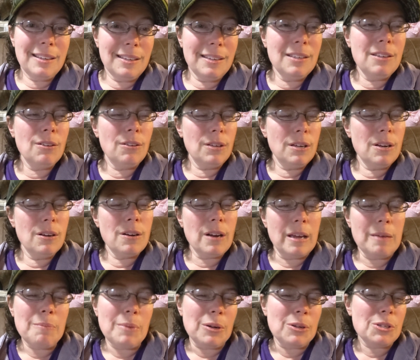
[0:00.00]
You'll hear
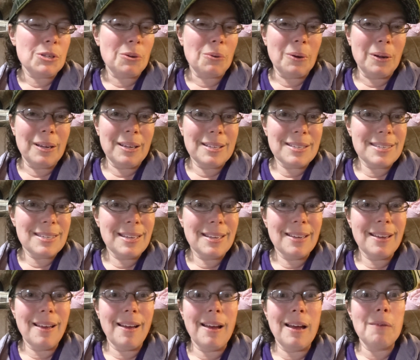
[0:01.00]
nightmare stories.
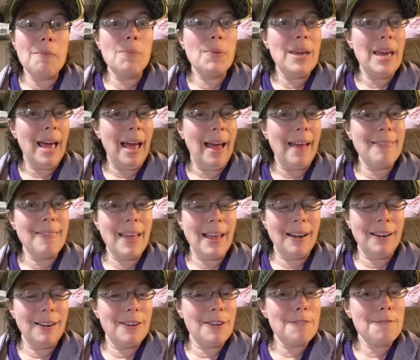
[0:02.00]
We had that
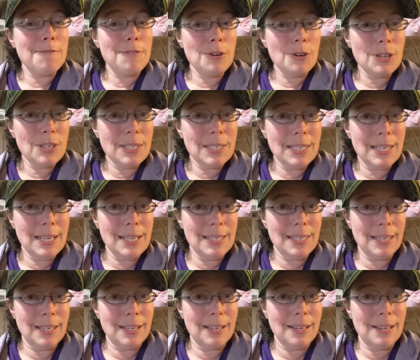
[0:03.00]
in our first
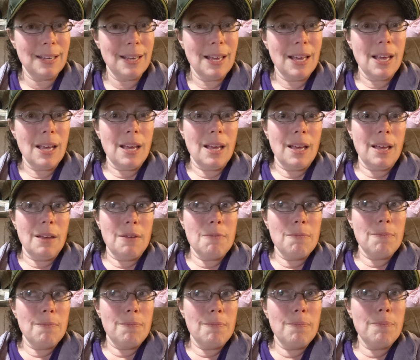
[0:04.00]
season
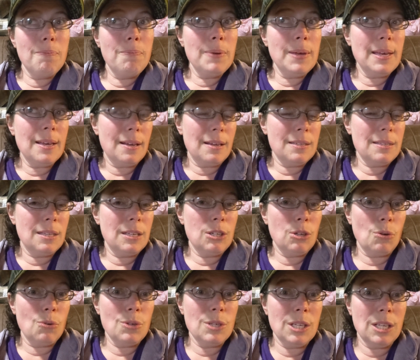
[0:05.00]
because the
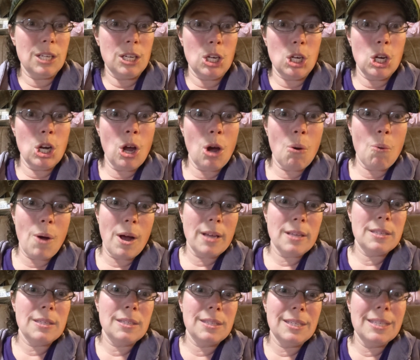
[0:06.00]
does didn't know
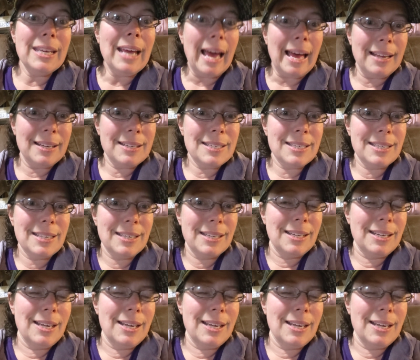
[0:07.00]
us yet.